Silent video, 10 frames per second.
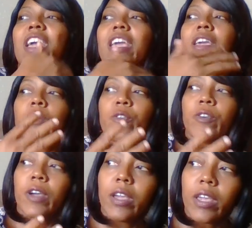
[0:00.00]
If
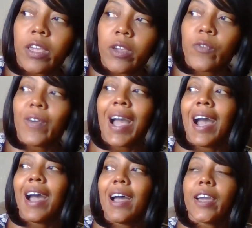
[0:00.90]

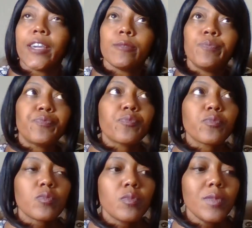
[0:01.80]
I
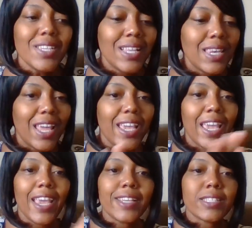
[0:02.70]
lay
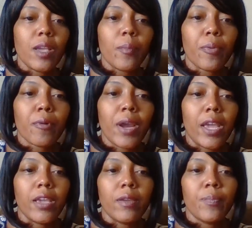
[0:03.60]
hands and
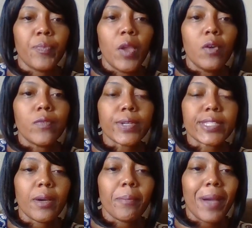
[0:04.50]
pray for
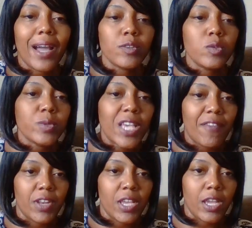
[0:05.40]
somebody who's
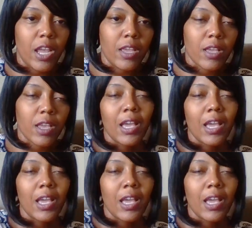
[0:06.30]
having a headache,